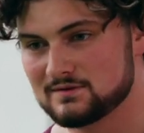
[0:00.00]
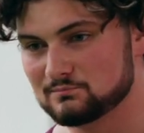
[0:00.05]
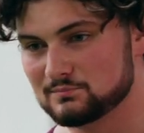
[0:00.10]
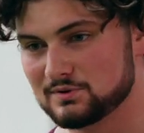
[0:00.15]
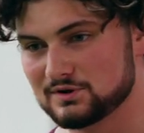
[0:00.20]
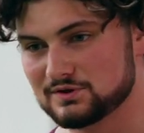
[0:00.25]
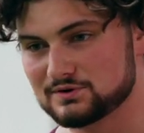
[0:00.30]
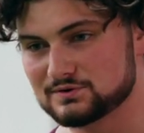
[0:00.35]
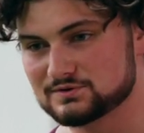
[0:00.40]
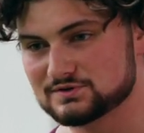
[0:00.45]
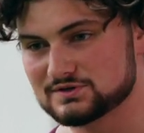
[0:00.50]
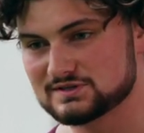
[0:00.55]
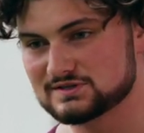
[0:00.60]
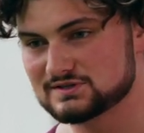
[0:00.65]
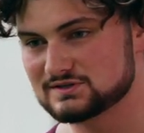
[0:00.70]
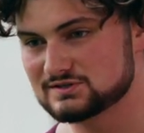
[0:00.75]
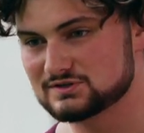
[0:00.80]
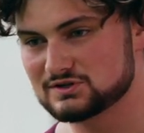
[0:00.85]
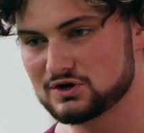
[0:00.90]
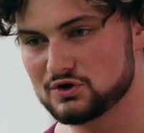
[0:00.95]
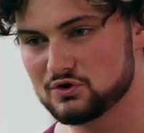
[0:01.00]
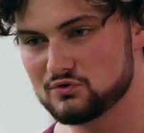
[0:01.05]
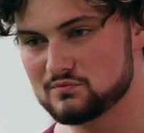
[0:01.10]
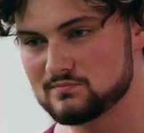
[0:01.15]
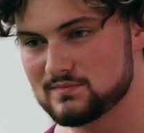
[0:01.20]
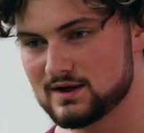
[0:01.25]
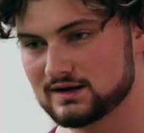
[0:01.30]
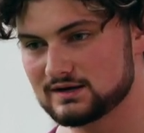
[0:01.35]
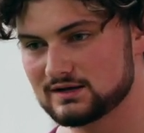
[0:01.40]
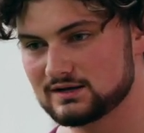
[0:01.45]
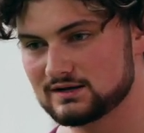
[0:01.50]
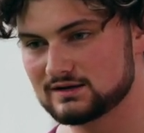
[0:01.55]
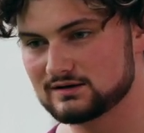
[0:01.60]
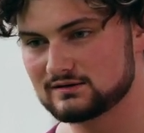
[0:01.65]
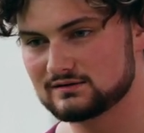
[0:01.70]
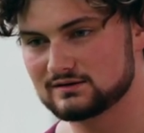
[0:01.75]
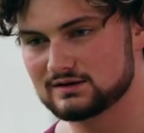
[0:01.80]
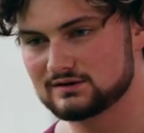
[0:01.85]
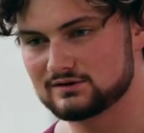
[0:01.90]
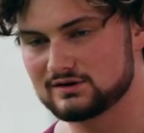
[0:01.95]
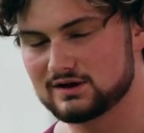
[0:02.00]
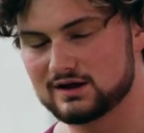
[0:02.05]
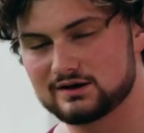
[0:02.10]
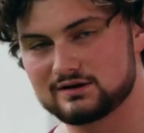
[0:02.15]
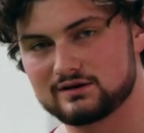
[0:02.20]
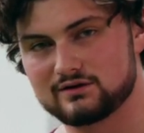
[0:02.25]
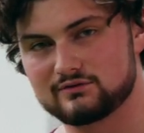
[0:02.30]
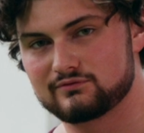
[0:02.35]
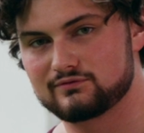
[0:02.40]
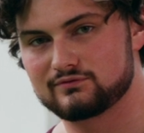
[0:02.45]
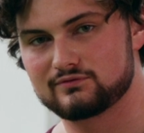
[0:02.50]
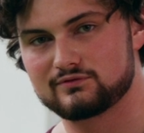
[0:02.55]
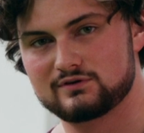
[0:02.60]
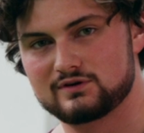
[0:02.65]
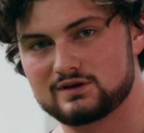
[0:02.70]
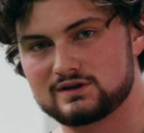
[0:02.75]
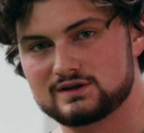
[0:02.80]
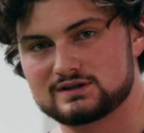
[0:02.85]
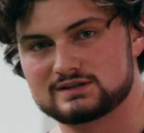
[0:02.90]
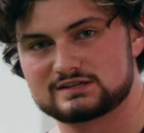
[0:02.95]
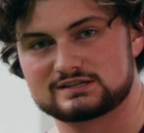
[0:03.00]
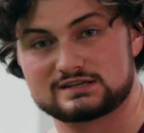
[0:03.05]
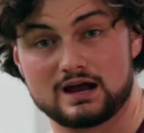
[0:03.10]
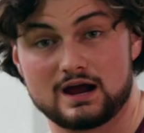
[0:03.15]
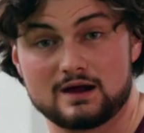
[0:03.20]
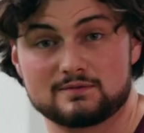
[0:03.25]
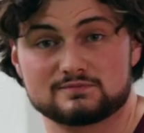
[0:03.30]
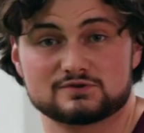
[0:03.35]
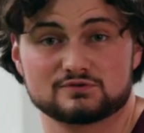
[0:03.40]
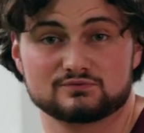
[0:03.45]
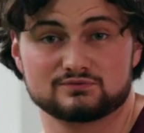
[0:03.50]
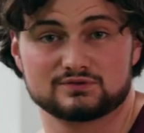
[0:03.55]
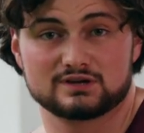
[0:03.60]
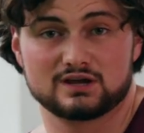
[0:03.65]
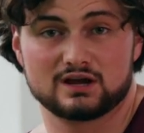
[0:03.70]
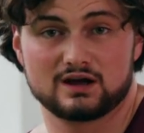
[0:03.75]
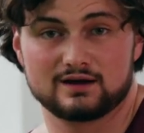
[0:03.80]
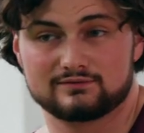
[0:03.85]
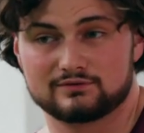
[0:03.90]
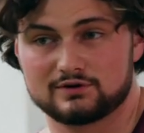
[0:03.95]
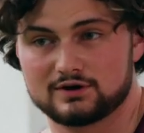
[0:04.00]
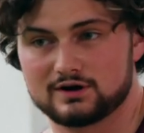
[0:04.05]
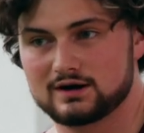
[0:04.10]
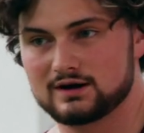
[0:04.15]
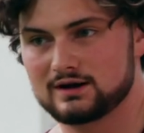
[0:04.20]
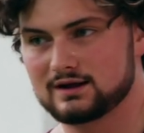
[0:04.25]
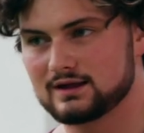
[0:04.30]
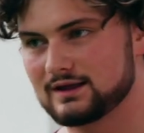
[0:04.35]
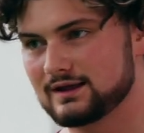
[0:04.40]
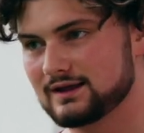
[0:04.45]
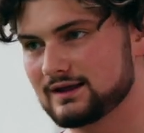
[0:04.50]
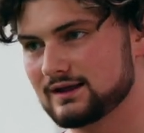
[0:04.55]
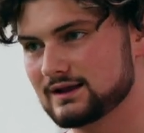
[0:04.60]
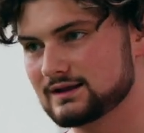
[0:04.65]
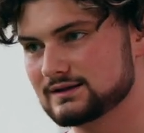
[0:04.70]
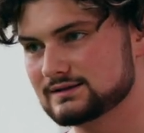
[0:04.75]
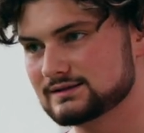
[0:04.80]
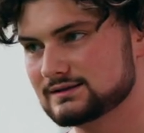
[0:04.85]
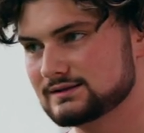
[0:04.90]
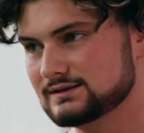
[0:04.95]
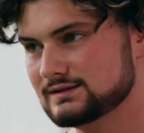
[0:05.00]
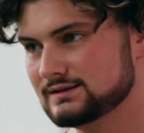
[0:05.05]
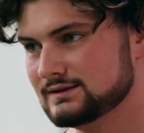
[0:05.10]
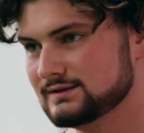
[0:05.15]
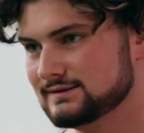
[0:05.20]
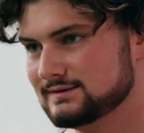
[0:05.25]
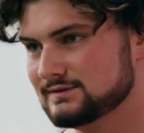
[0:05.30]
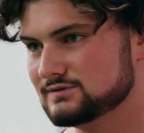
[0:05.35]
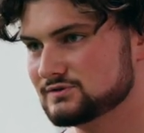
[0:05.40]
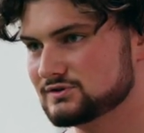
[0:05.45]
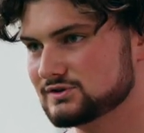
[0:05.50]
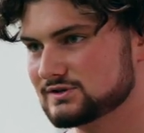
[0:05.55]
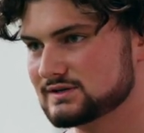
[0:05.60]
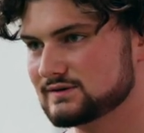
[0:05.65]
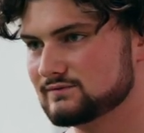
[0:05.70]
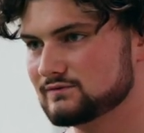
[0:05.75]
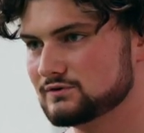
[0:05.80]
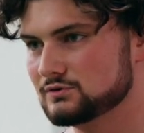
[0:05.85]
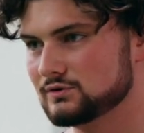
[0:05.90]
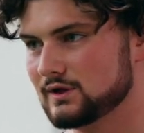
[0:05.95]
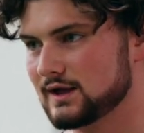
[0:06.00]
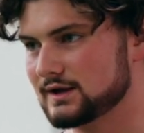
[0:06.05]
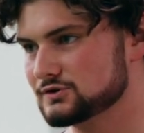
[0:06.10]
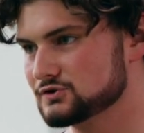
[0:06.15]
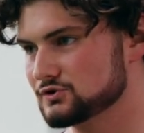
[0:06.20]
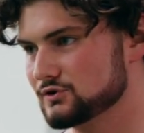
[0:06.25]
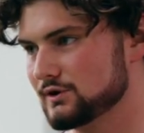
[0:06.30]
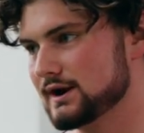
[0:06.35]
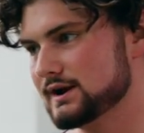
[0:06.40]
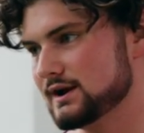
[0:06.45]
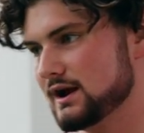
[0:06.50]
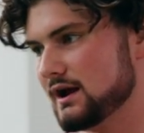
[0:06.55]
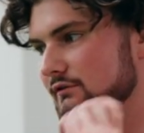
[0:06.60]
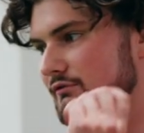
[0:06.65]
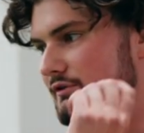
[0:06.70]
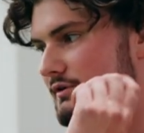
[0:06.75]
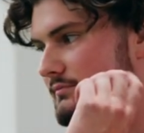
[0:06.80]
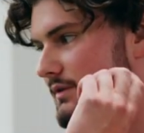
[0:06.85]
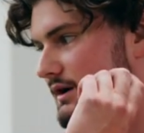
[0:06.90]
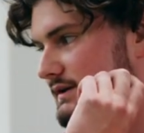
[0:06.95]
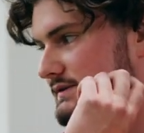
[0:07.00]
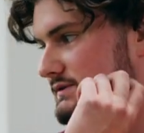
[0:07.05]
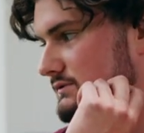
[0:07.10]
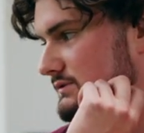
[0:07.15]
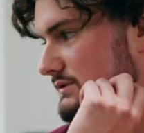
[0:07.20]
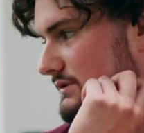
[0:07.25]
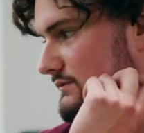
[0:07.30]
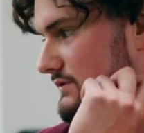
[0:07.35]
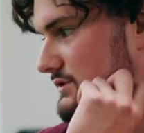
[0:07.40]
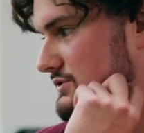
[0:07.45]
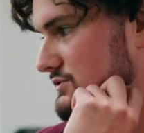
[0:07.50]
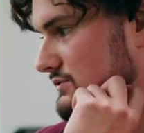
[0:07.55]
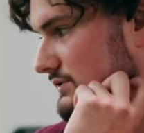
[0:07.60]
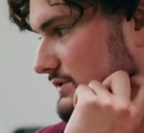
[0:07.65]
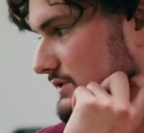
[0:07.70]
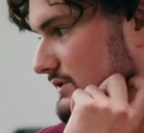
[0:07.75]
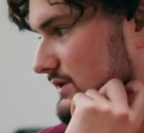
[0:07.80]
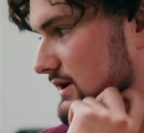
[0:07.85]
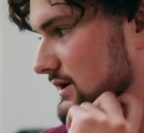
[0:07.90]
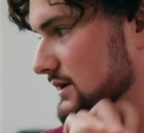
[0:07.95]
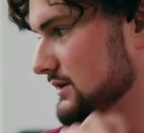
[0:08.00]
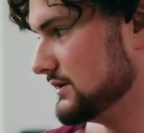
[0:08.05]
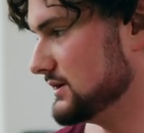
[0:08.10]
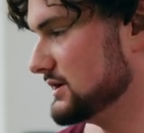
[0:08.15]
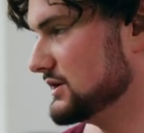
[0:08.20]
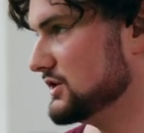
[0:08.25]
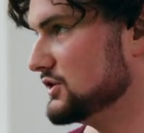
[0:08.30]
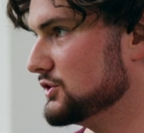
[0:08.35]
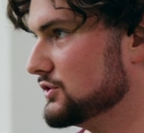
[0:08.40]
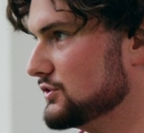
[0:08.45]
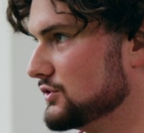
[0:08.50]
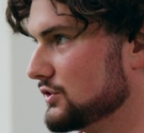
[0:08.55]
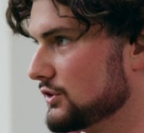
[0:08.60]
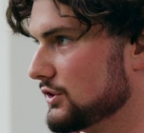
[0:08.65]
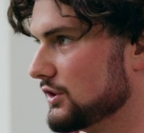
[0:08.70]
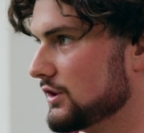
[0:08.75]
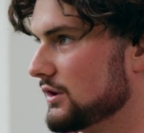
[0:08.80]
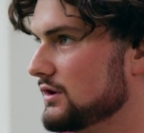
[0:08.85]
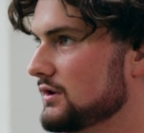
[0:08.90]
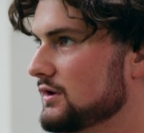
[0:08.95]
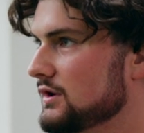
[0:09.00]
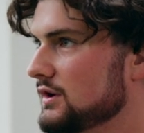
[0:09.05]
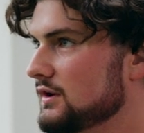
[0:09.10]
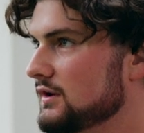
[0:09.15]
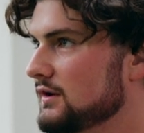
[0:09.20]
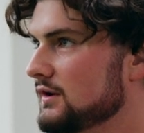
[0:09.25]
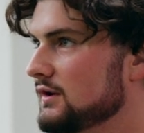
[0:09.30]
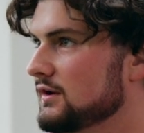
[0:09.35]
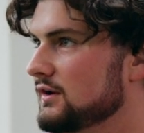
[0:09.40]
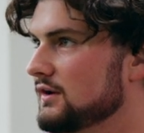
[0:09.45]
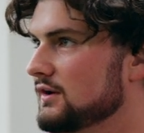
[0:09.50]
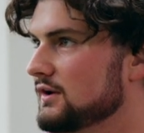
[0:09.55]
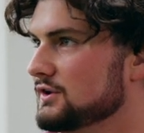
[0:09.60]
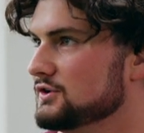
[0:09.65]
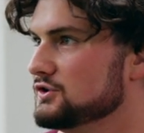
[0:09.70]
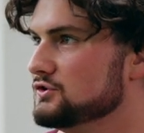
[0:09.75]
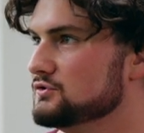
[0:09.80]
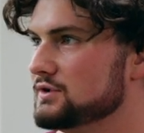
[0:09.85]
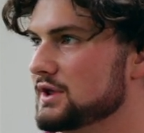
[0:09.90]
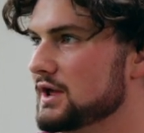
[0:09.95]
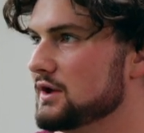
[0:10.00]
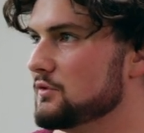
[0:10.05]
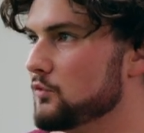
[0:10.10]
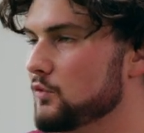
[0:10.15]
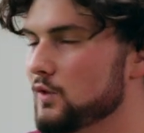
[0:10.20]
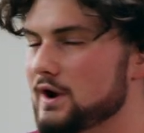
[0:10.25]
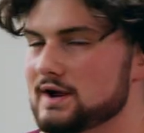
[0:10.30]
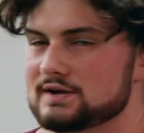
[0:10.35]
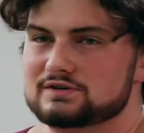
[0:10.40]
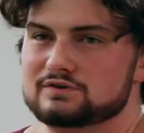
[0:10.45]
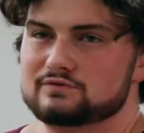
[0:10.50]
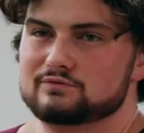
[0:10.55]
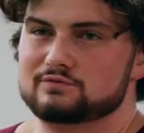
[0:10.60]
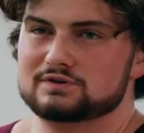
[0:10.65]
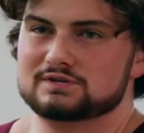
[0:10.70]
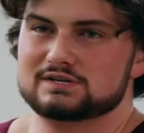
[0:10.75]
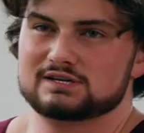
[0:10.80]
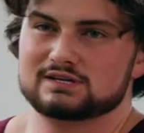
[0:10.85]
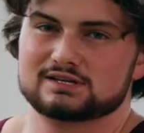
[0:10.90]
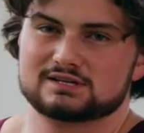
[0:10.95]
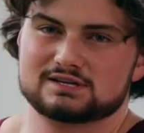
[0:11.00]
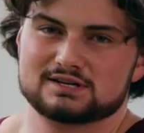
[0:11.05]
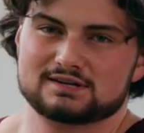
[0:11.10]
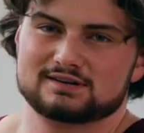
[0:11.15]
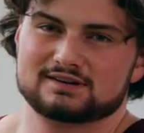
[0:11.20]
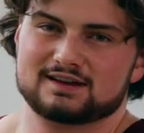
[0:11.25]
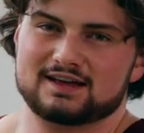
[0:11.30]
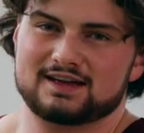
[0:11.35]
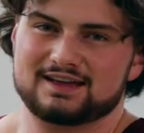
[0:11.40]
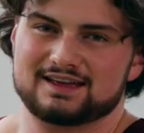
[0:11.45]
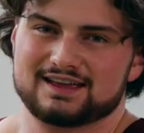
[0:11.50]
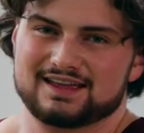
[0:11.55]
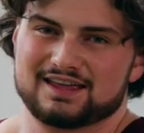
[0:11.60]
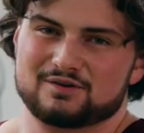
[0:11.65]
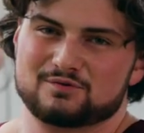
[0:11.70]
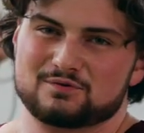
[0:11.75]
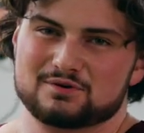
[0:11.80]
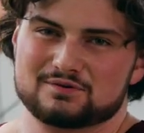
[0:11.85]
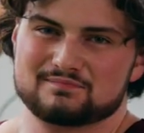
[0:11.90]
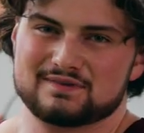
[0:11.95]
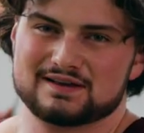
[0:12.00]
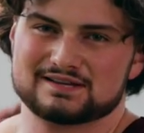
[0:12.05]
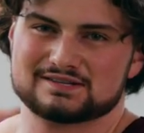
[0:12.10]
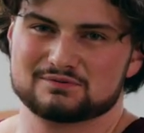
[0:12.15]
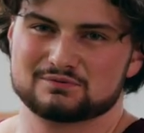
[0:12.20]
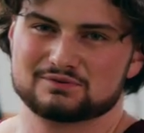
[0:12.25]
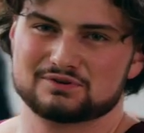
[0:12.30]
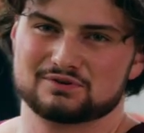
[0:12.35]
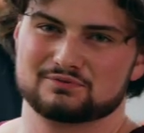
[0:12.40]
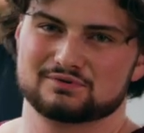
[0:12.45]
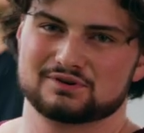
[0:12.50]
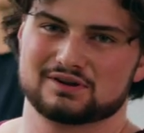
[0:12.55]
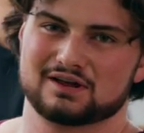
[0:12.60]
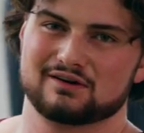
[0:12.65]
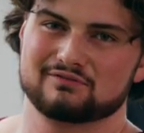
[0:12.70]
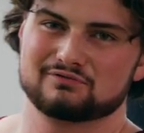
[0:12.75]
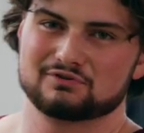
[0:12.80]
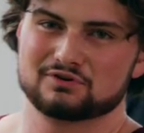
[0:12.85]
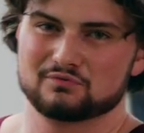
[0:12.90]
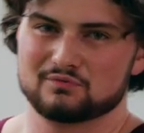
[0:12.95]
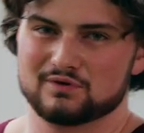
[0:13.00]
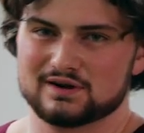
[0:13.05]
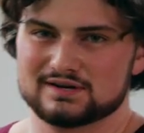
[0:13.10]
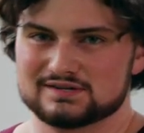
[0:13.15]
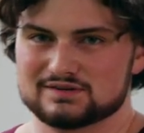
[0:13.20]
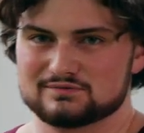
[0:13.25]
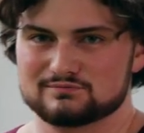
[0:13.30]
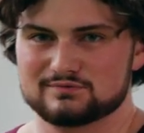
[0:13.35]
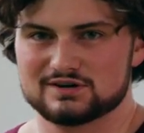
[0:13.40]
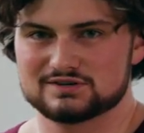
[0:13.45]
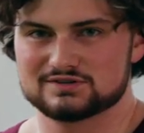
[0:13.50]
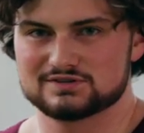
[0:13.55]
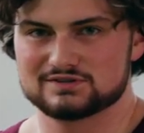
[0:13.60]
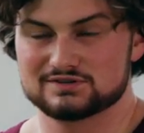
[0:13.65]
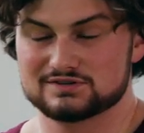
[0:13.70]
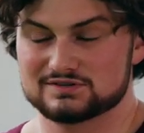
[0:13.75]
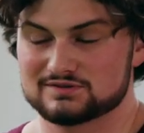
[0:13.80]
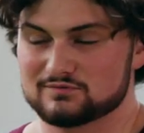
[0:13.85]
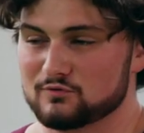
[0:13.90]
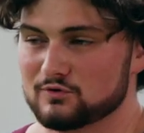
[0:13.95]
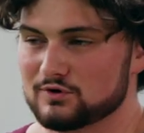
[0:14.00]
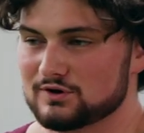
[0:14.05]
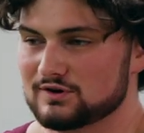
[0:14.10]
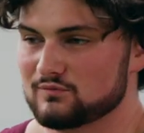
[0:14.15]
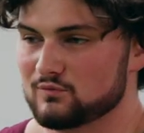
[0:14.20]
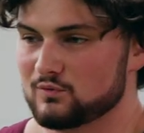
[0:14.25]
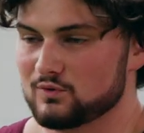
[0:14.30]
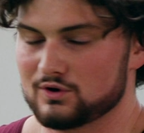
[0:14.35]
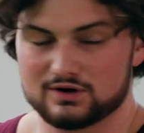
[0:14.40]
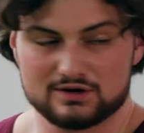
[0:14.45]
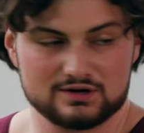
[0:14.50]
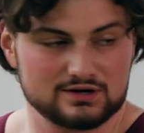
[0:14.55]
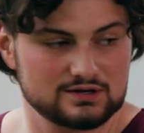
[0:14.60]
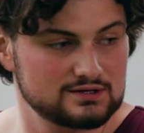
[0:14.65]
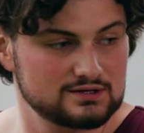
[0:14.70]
but there's just too many and not enough time to recover. And just if you like train every muscle individually, then you'd get way too fatigued and it would mess with your recovery way too much and it just wouldn't work.